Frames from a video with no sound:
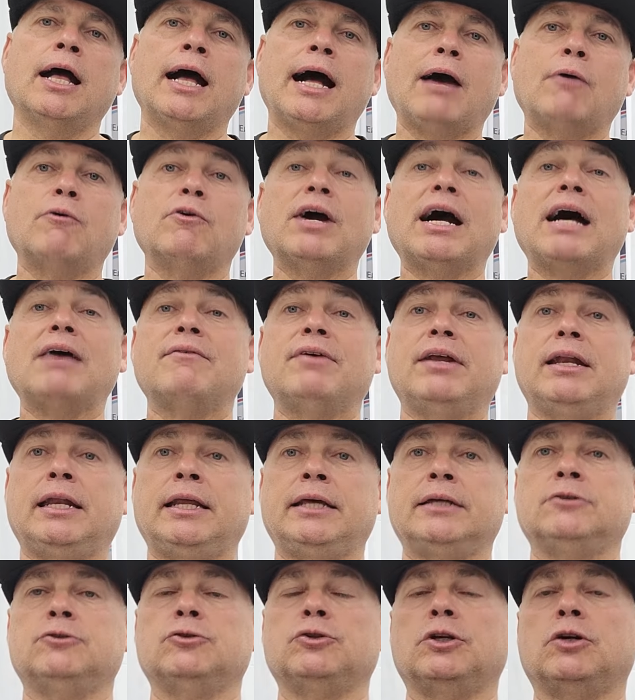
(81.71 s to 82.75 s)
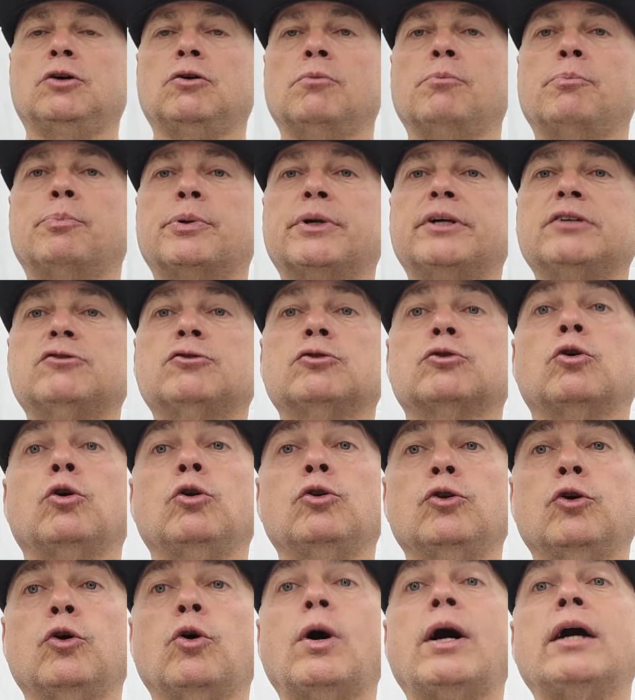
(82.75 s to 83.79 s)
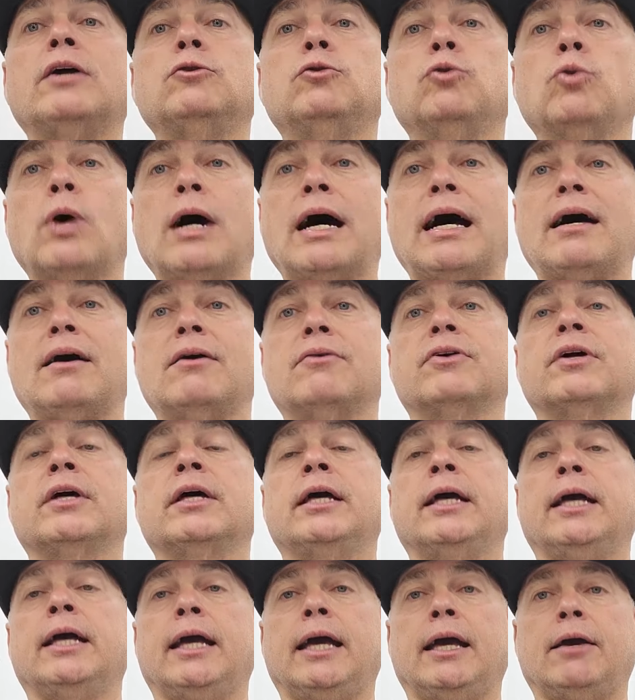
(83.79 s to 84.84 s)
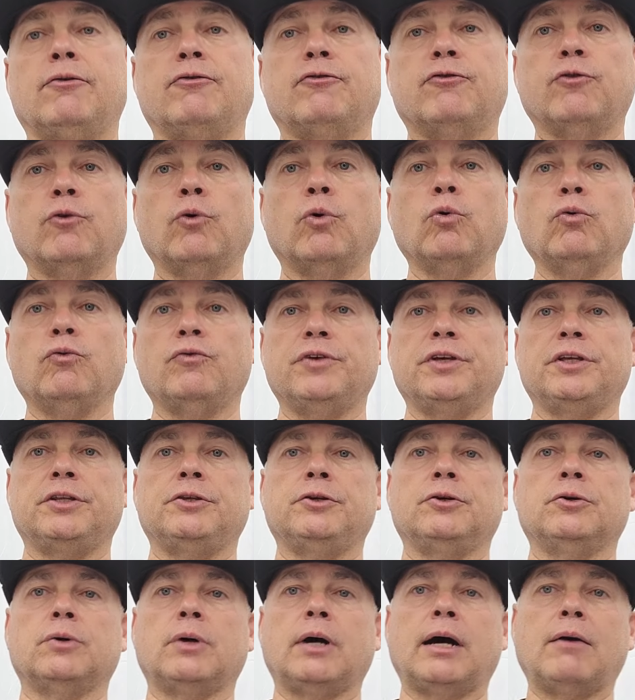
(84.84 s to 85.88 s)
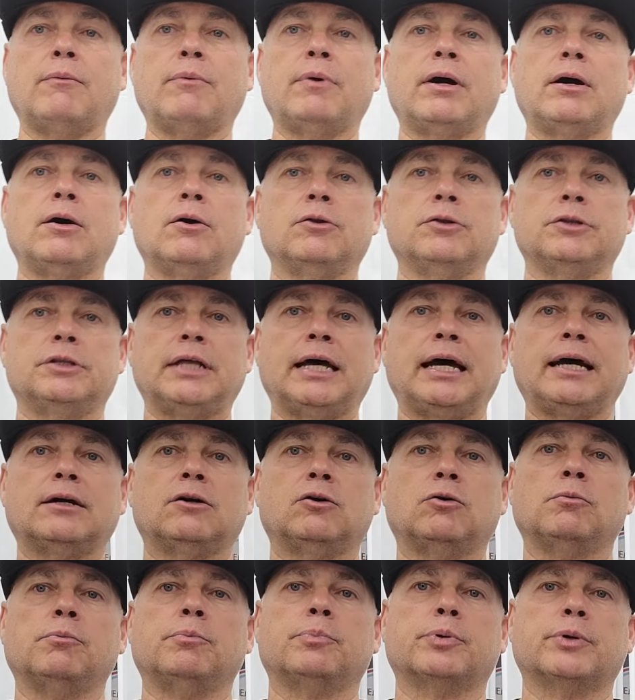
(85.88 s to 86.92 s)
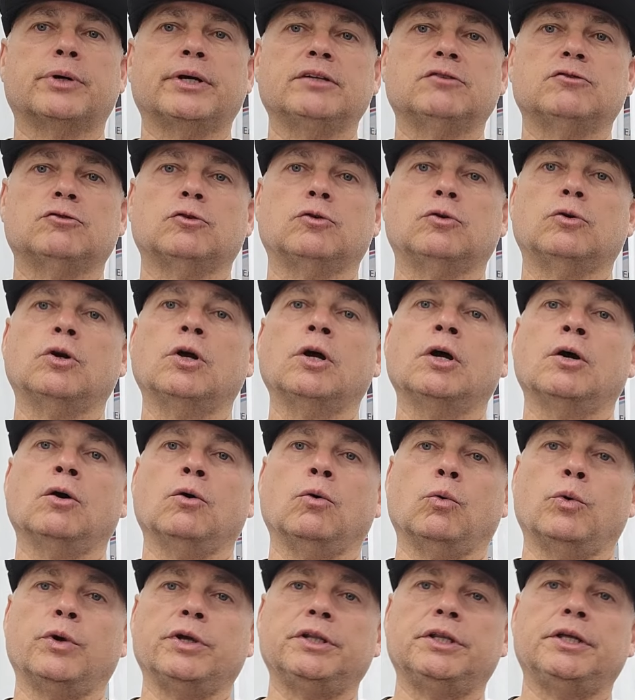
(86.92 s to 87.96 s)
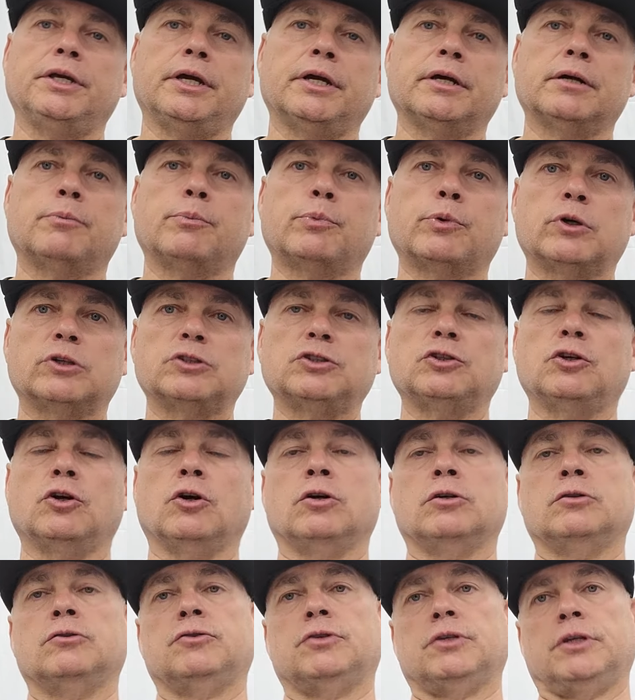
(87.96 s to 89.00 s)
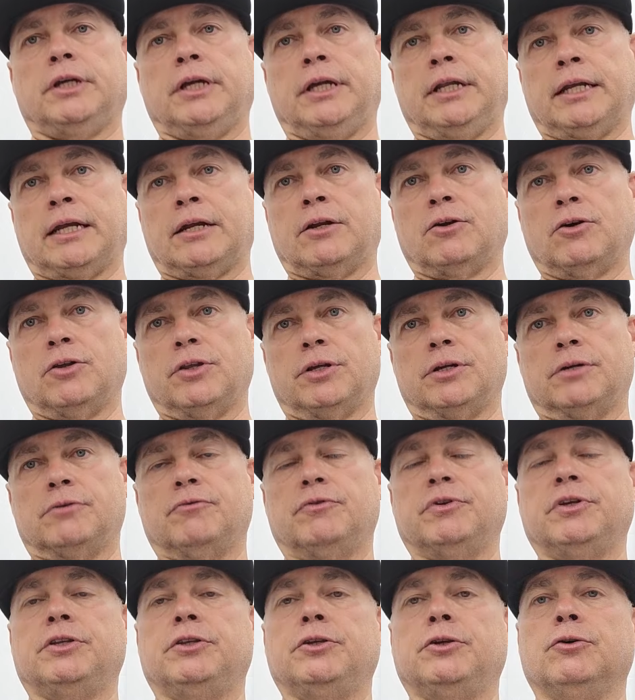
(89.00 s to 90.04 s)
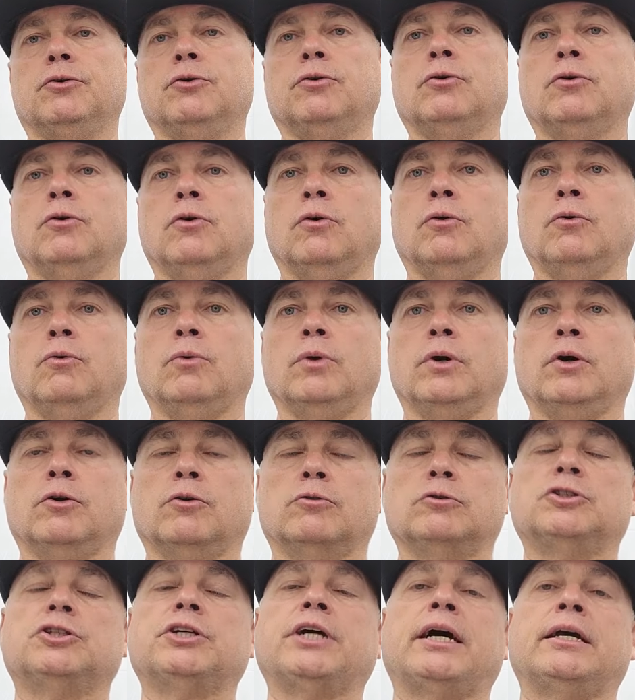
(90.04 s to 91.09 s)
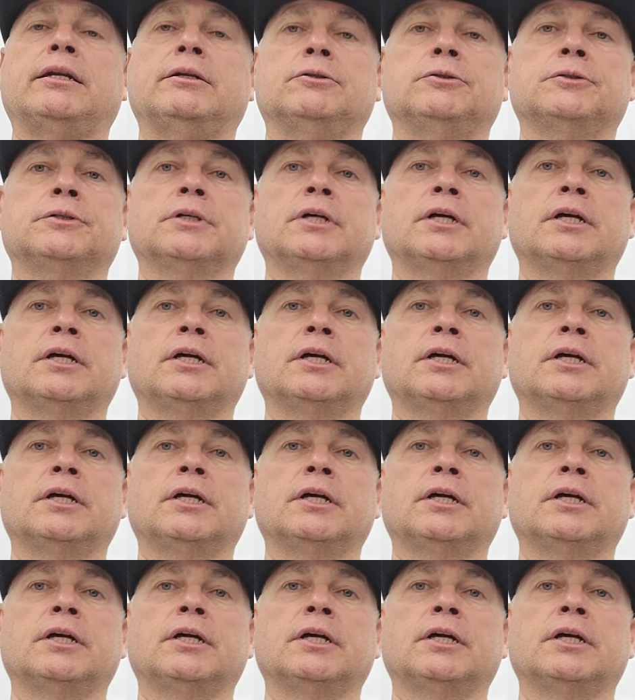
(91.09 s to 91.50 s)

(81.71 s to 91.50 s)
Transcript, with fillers: I will have a link to the compressor, although I do have a full video about that compressor with the airbrush guns in another video on, on our channel.